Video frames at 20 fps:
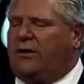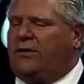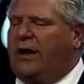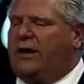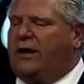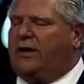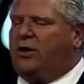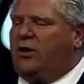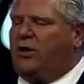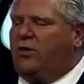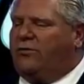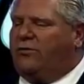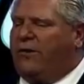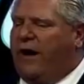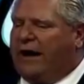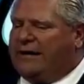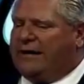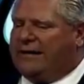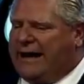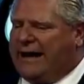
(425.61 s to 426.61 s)
They do
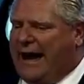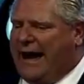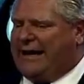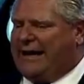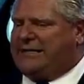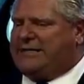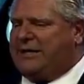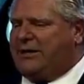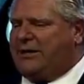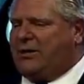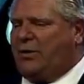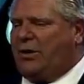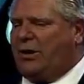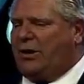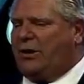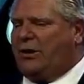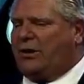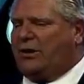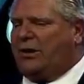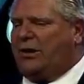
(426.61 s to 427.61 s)
fantastic
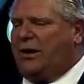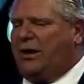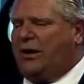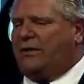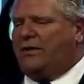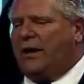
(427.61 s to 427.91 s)
work.